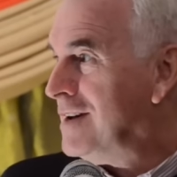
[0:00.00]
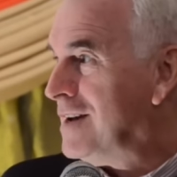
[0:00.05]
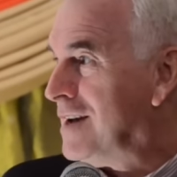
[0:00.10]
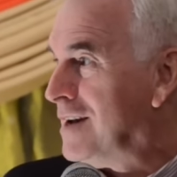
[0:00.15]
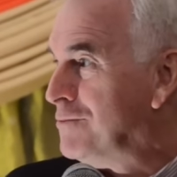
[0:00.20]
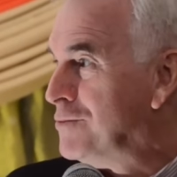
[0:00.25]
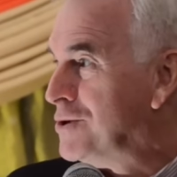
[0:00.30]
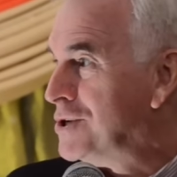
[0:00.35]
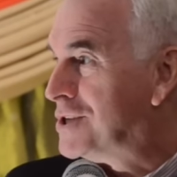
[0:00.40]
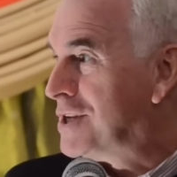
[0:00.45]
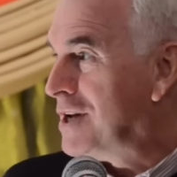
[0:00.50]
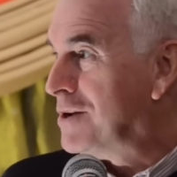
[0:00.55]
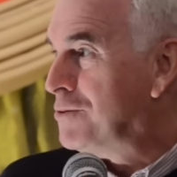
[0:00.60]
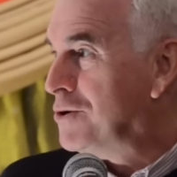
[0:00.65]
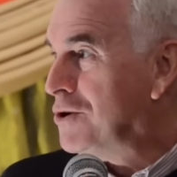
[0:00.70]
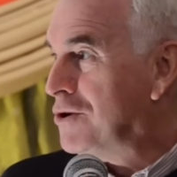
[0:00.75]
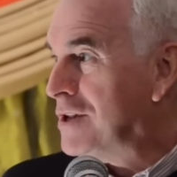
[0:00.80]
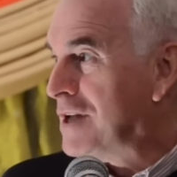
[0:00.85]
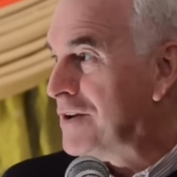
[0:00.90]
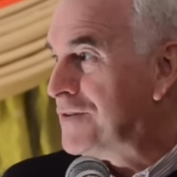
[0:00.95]
And we said,
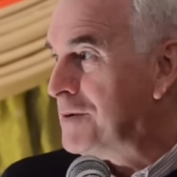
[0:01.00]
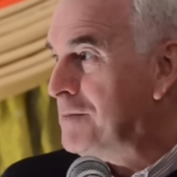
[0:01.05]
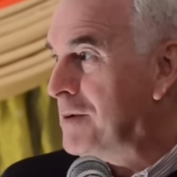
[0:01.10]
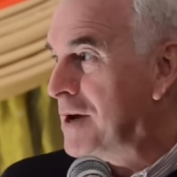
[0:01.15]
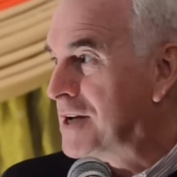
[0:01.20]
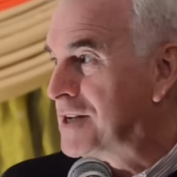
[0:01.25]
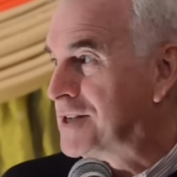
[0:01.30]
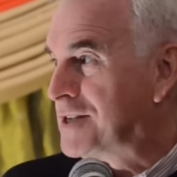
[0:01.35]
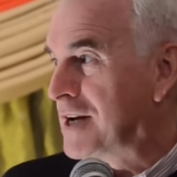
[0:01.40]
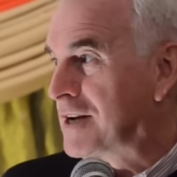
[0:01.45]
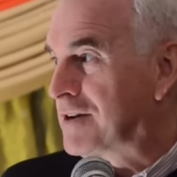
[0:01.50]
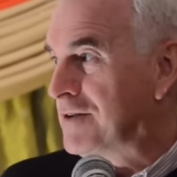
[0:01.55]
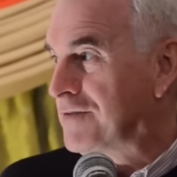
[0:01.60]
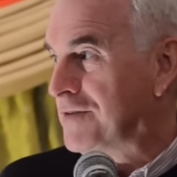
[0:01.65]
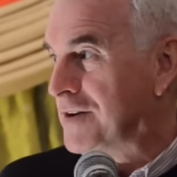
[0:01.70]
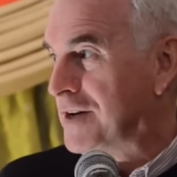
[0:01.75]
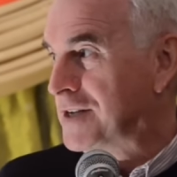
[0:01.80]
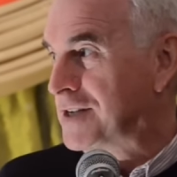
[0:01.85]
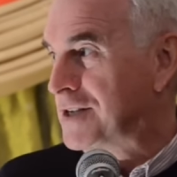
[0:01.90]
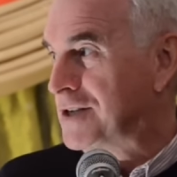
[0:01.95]
we all have to make
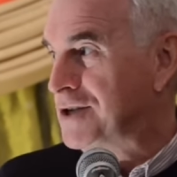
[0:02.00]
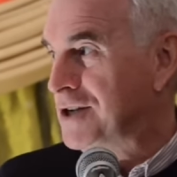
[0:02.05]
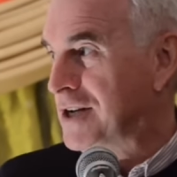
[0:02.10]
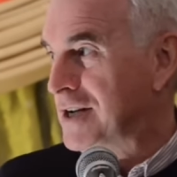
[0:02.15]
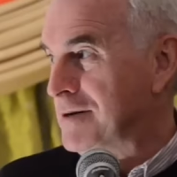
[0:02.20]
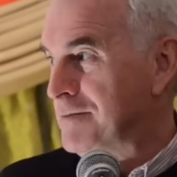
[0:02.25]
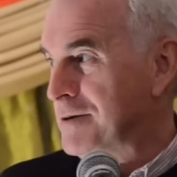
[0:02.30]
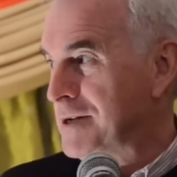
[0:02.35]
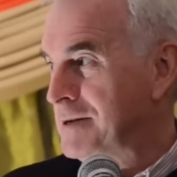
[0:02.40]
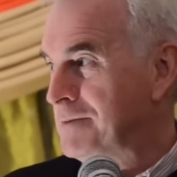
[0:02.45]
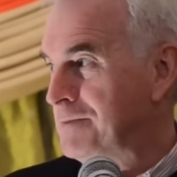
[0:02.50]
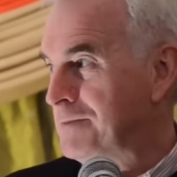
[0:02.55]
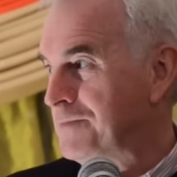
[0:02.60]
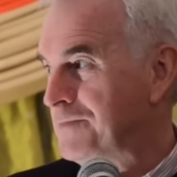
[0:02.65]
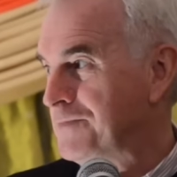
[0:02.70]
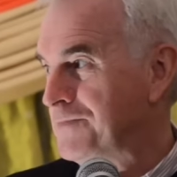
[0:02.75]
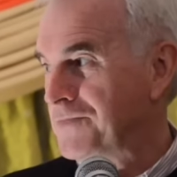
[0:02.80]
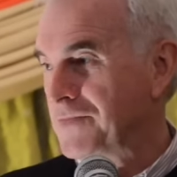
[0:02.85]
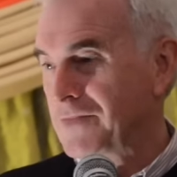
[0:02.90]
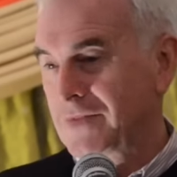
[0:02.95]
sacrifices, Jeremy, in
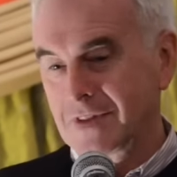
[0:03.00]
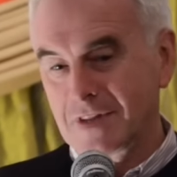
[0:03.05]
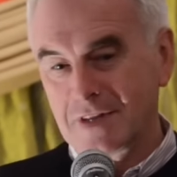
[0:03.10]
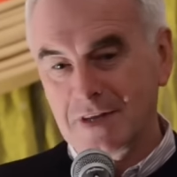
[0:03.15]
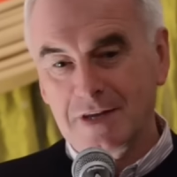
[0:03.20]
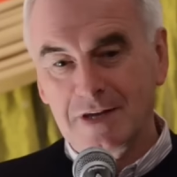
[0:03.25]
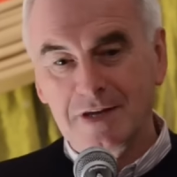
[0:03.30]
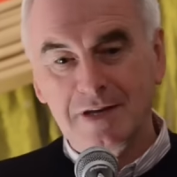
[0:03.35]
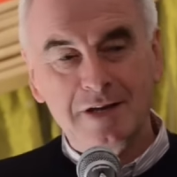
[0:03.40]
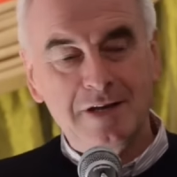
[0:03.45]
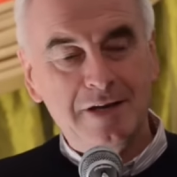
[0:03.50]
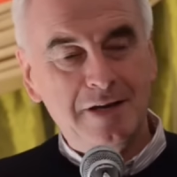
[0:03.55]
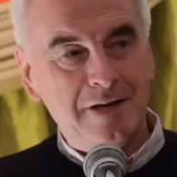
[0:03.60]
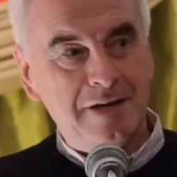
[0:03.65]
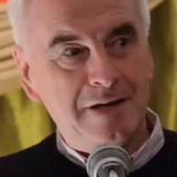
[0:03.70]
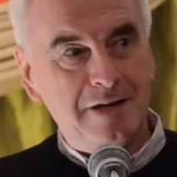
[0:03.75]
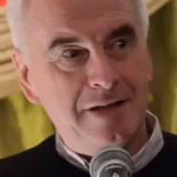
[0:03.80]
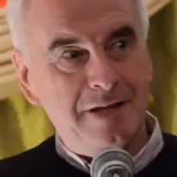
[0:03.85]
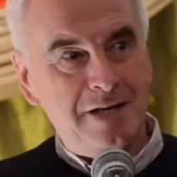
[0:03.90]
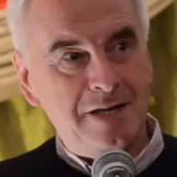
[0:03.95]

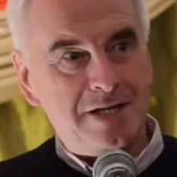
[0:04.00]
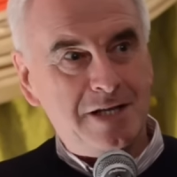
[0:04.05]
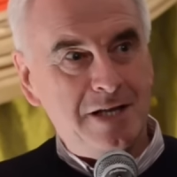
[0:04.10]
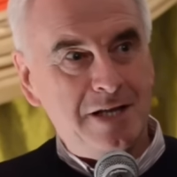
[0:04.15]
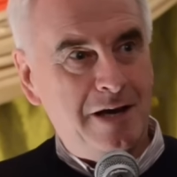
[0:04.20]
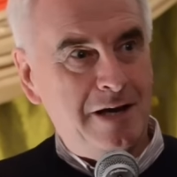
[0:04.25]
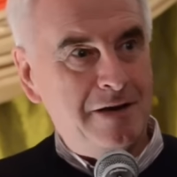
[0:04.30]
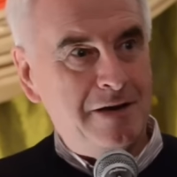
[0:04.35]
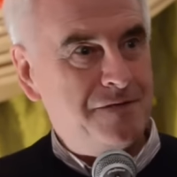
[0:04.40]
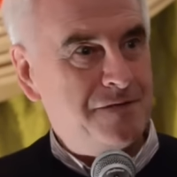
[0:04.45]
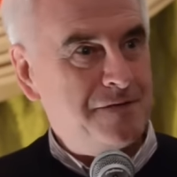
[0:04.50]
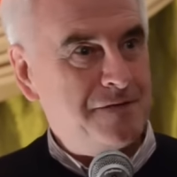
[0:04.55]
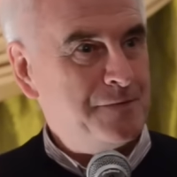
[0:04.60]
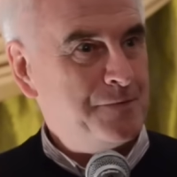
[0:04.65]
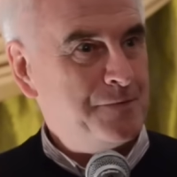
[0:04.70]
this life.